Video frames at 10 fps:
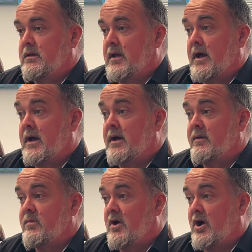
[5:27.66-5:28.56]

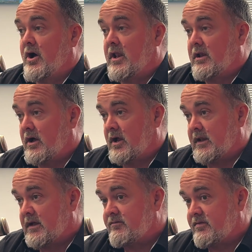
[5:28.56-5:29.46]
I
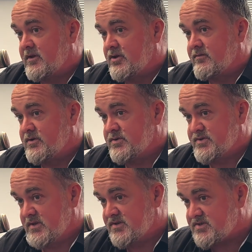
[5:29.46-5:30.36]
love that you've
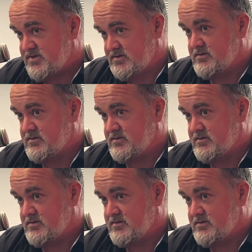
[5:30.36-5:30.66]
used this